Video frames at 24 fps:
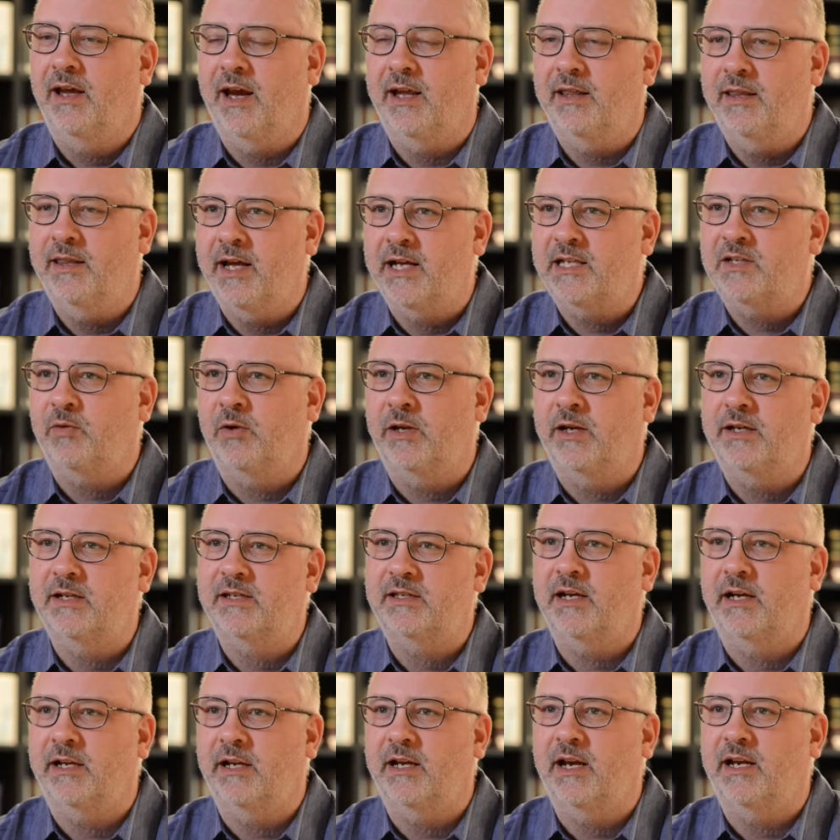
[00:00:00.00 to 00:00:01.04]
And that's when I
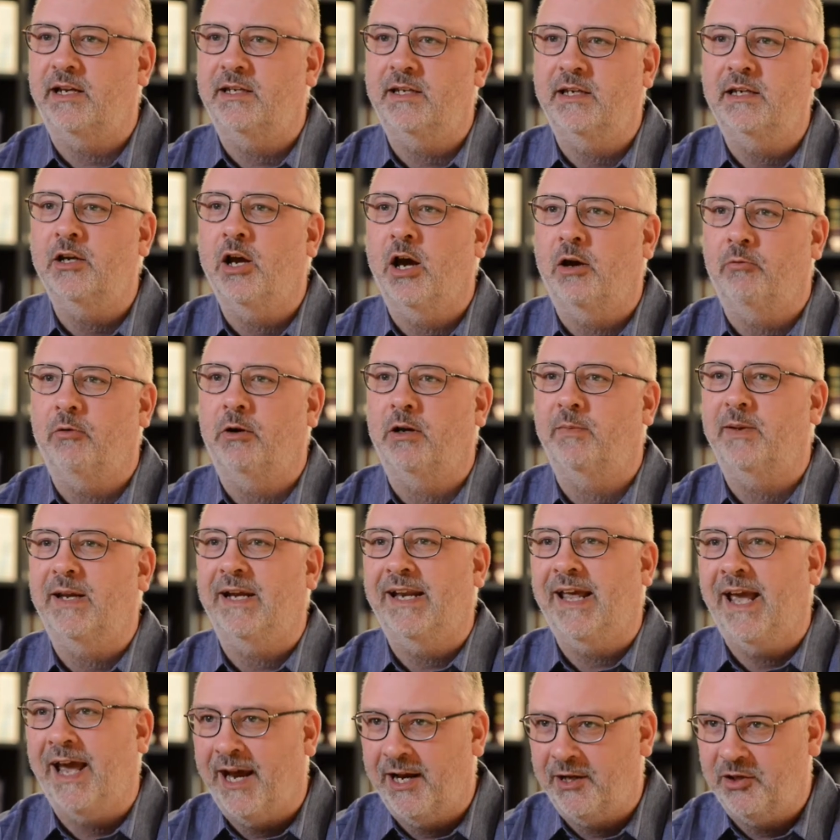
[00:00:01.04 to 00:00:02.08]
decided I did not want to be
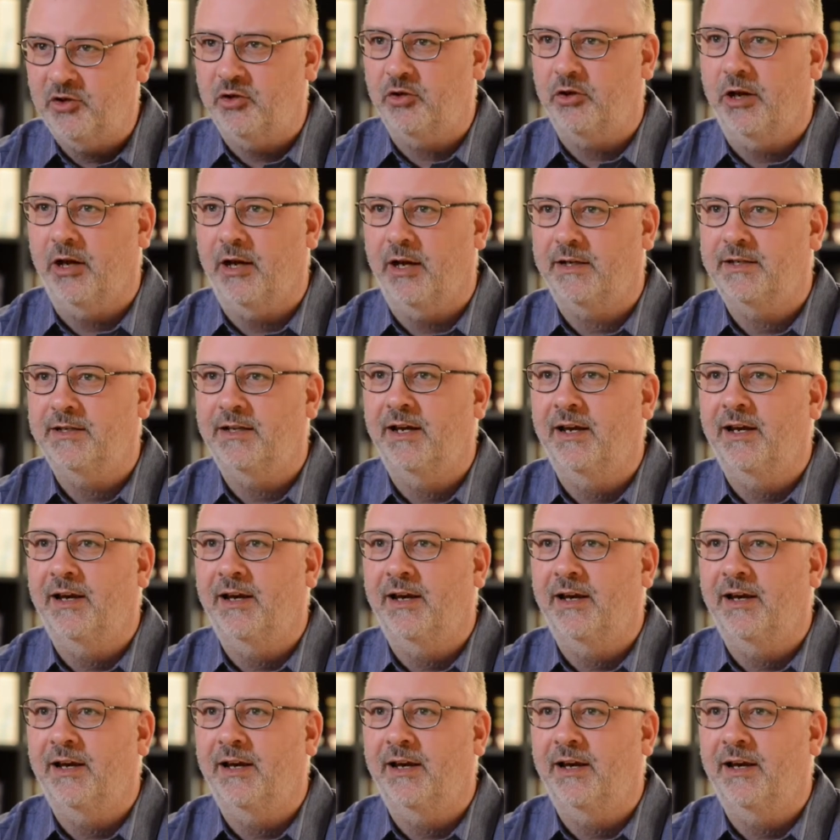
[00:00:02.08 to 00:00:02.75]
an astronaut